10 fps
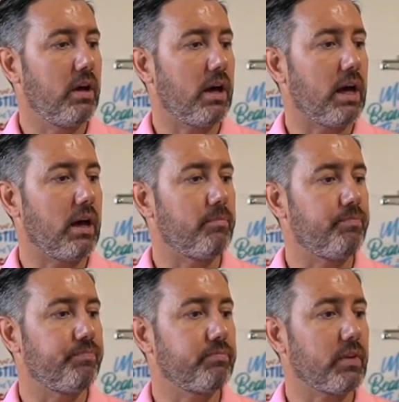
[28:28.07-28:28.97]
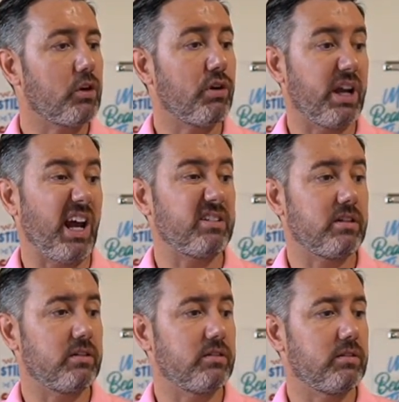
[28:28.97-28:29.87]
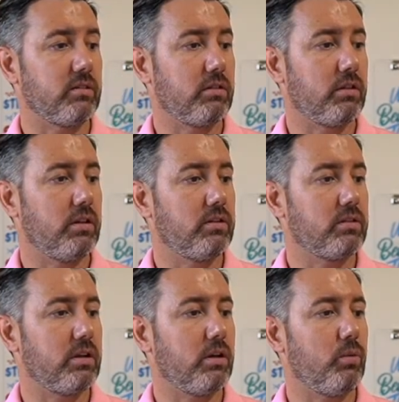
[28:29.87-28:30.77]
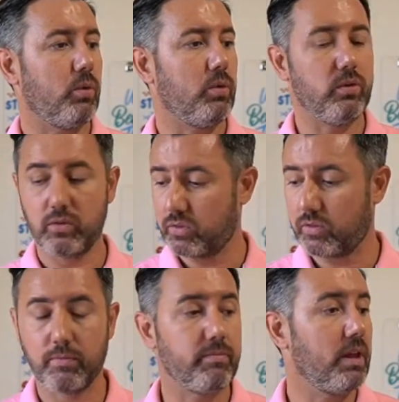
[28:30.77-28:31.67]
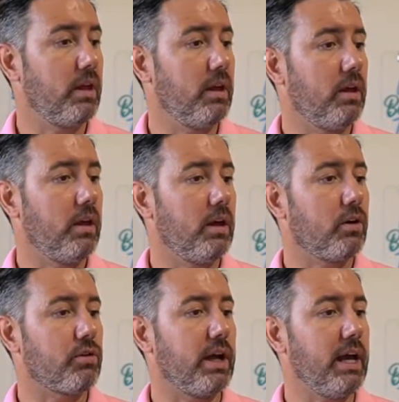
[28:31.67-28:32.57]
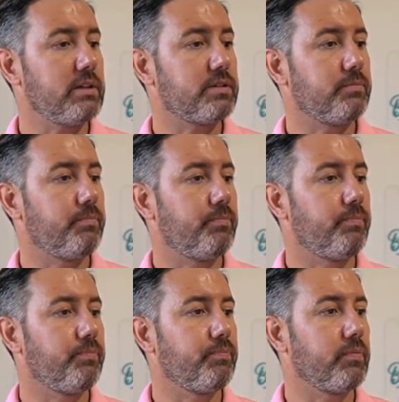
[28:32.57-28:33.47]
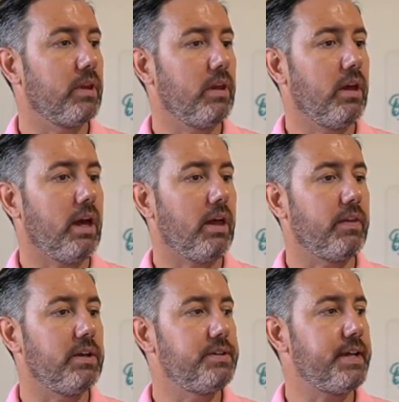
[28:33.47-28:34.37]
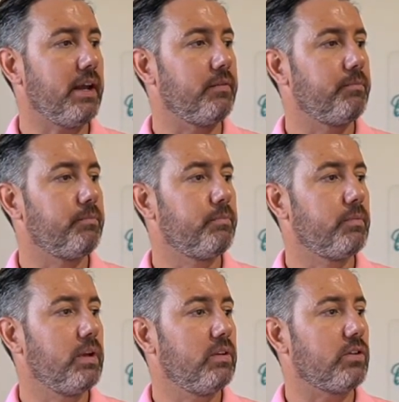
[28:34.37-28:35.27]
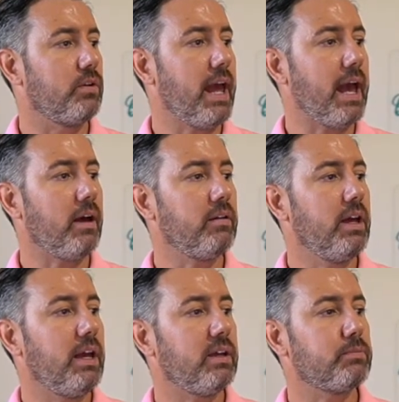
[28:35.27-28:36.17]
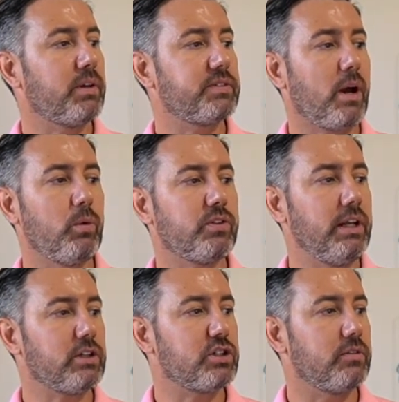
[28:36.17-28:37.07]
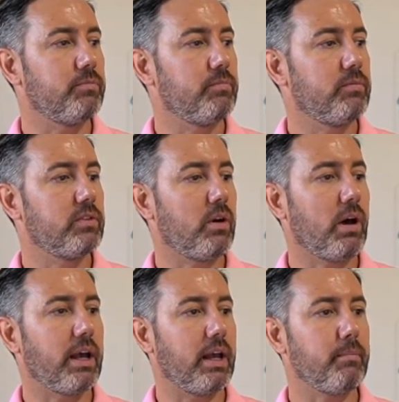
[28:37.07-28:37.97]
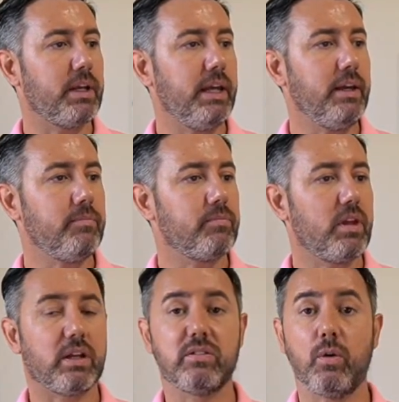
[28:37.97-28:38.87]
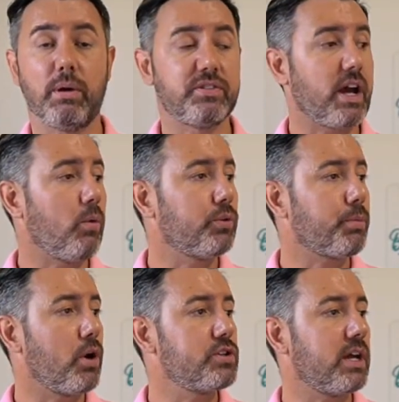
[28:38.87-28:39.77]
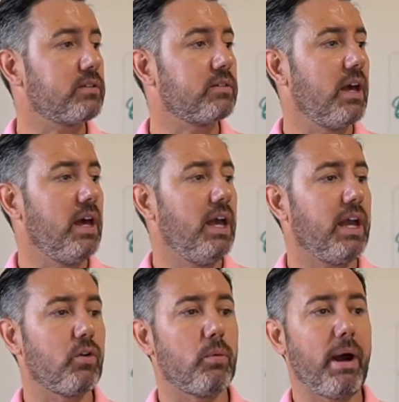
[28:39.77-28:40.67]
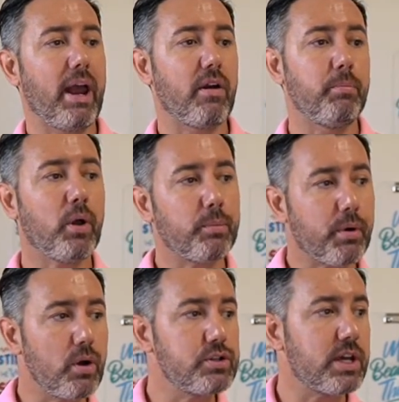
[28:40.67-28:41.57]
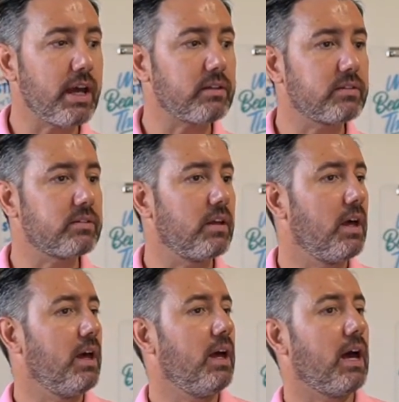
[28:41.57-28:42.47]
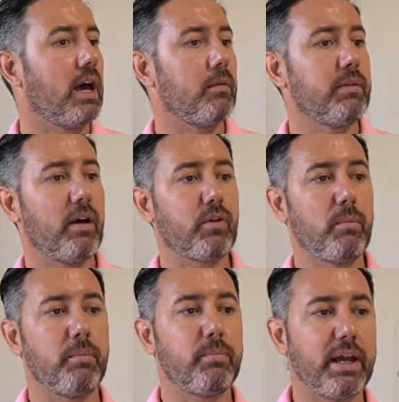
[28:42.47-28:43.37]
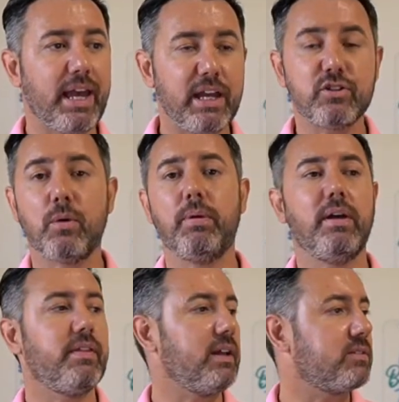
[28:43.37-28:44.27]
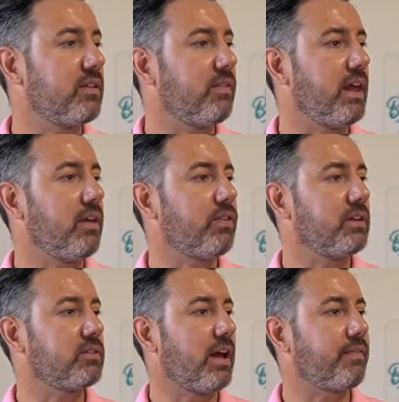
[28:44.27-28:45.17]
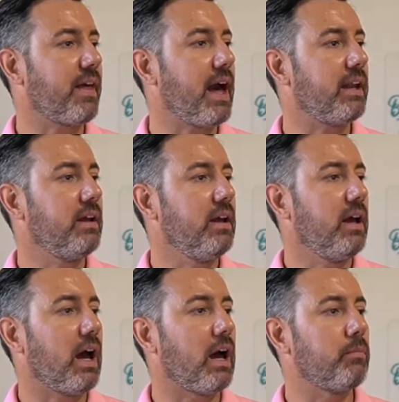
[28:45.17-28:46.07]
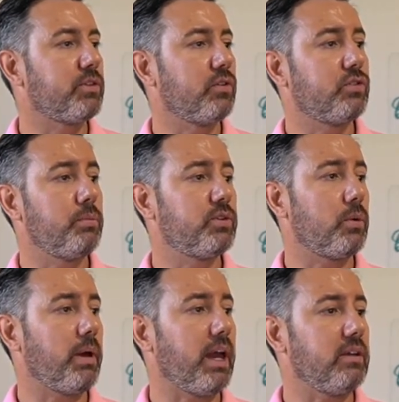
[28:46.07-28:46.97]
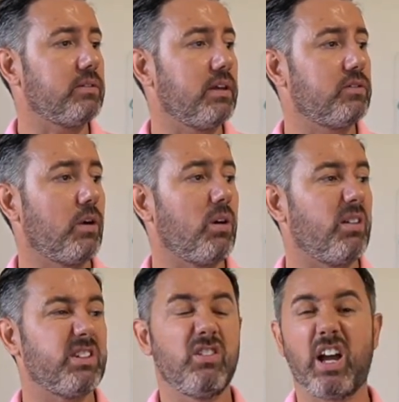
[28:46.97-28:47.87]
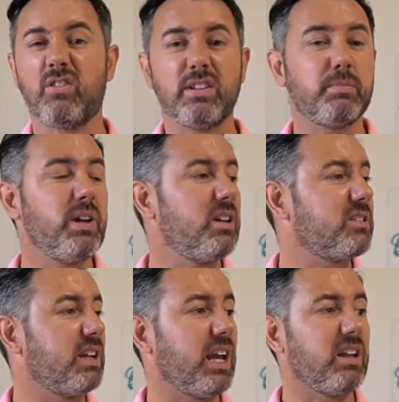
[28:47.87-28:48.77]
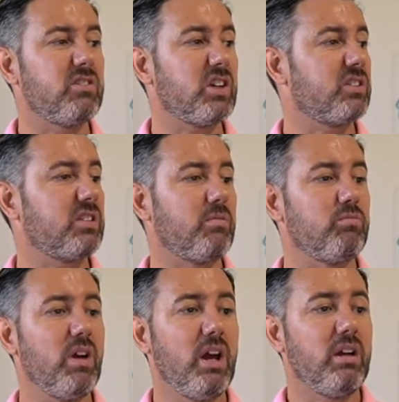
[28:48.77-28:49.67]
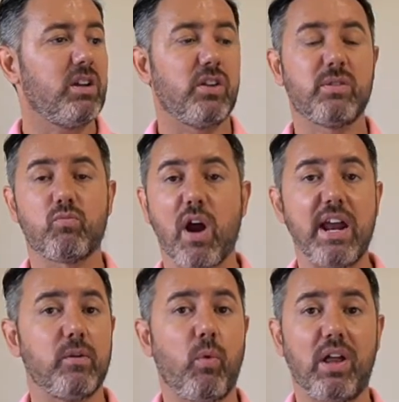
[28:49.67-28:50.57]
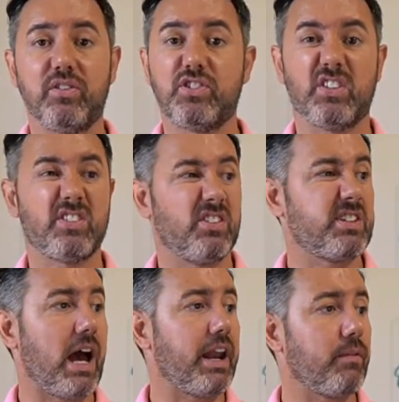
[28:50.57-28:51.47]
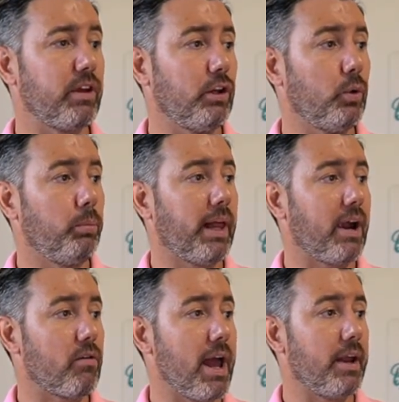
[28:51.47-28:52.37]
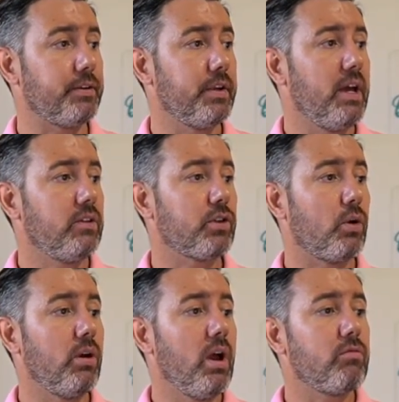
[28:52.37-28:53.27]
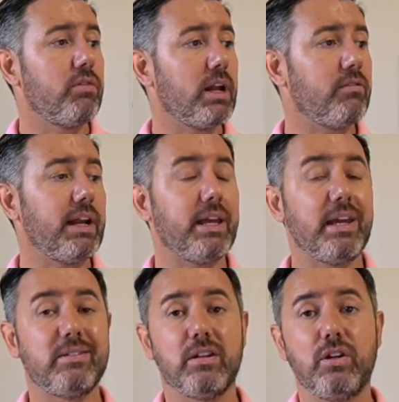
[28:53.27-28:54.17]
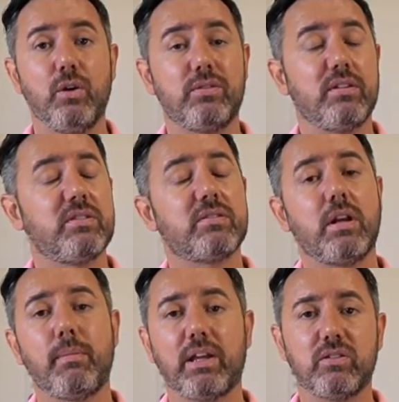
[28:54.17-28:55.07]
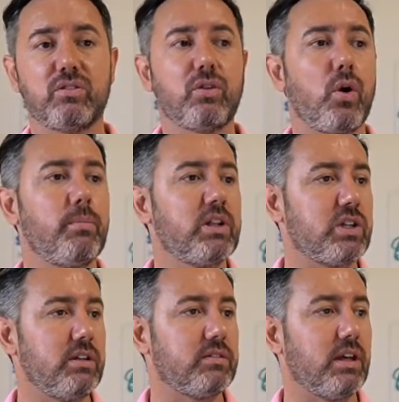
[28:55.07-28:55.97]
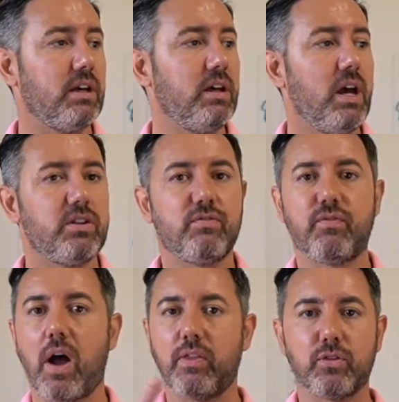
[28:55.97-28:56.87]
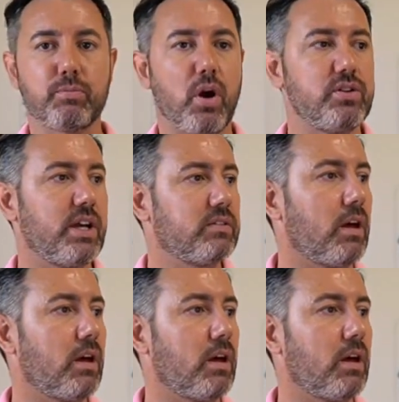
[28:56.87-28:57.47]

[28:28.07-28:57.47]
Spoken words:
Cricut Access. Star Wars, create, and then done. So now here's my Star Wars collection. So I can come in here, I can see all my Star Wars projects. Here are all my Harry Potter projects. Now I've got my cake topper that's in there, things like that. So super easy. So I did like Christmas, and again, just some random ones just to start having a little play around. So really easy to use, and it's just going to make it so much easier to find those projects.